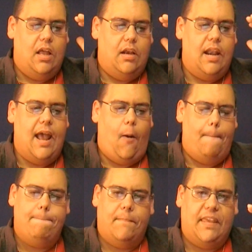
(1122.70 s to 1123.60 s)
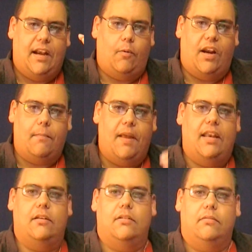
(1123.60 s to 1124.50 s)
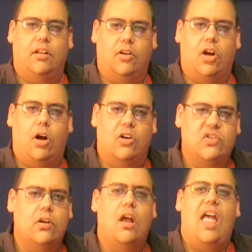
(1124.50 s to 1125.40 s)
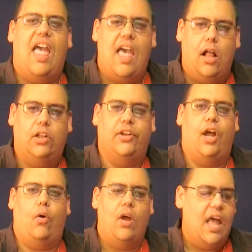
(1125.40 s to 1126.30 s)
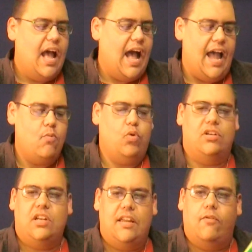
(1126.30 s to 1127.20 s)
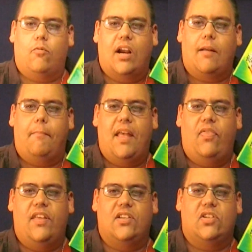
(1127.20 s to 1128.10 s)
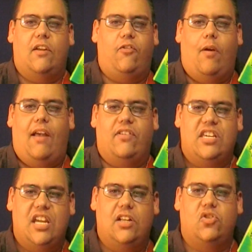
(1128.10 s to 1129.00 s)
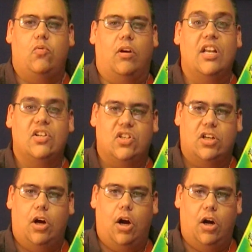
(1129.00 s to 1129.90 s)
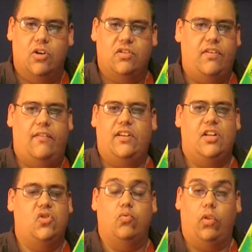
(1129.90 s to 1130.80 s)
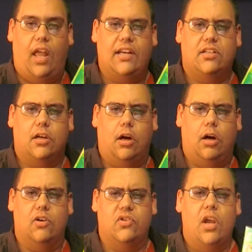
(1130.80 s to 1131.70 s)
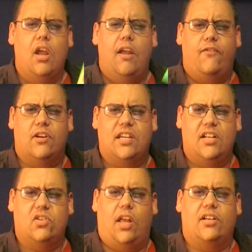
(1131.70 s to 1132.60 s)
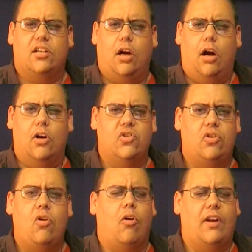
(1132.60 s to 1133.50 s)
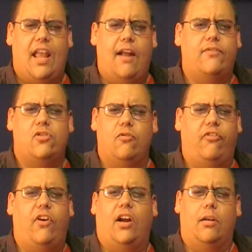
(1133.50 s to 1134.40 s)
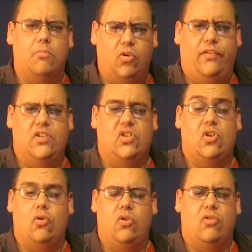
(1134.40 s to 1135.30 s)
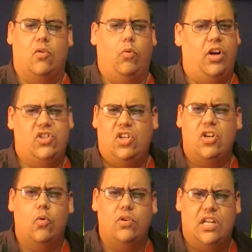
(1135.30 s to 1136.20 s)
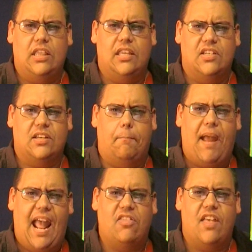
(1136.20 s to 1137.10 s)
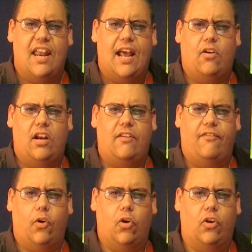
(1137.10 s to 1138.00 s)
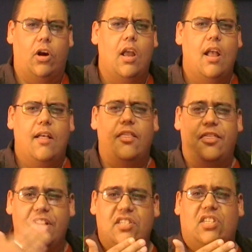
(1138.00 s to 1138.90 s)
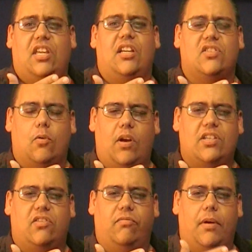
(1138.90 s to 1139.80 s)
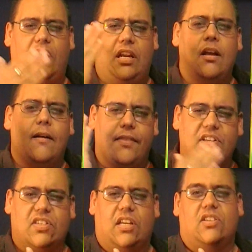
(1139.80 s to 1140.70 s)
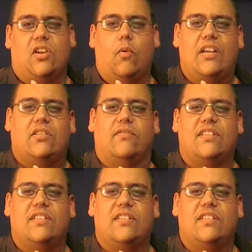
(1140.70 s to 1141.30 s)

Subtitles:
Now, can I recommend Little Cars? Hell no. I wouldn't even recommend this if you have kids who are into cars, if you have kids who liked cars. If your kids liked cars, you already have two fucking movies you can watch. You don't need this to pad that out any further. This thing is a waste of money. This thing is a waste of